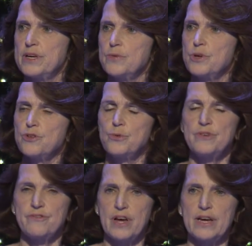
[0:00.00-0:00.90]
in which we
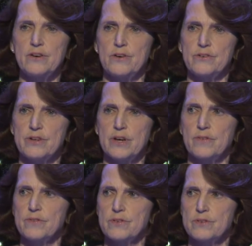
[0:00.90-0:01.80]
find
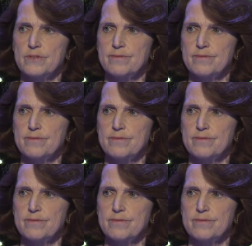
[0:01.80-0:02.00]
ourselves.